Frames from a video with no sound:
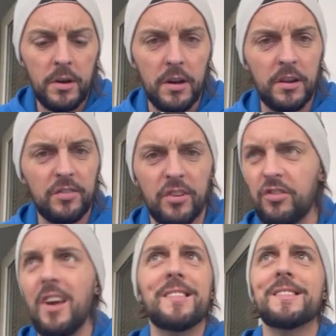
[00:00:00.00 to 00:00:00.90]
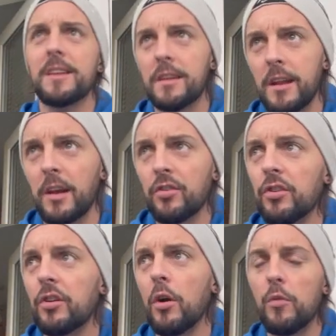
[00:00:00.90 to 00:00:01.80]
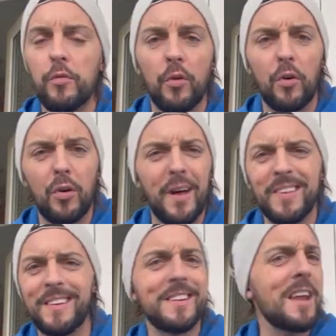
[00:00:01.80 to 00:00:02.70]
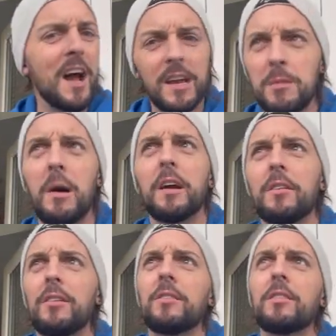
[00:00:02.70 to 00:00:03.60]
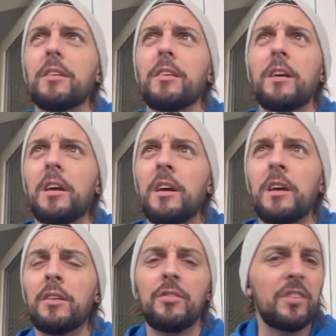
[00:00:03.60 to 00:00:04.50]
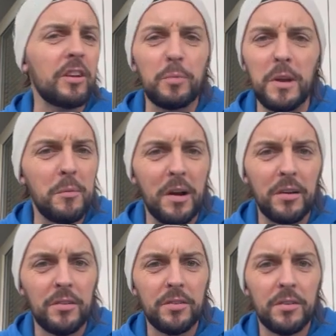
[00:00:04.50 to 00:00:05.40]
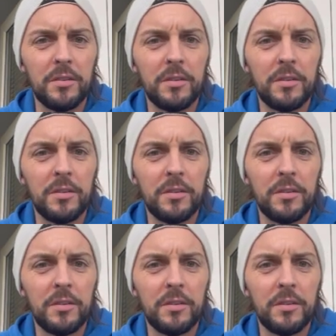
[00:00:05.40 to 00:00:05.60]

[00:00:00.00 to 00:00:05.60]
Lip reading: and it suggested that I should go for, I think, 9 miles at 6-minute miles.